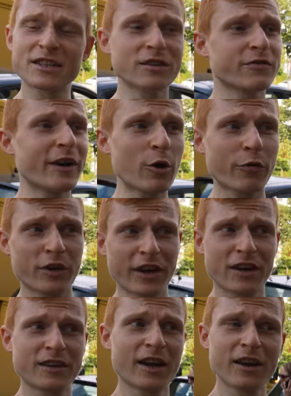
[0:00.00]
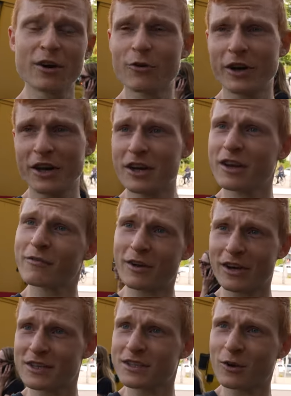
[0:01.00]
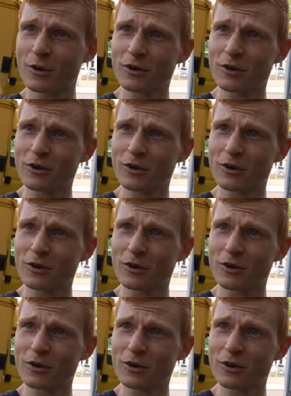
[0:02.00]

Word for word: It would be good for your Dana ranking too.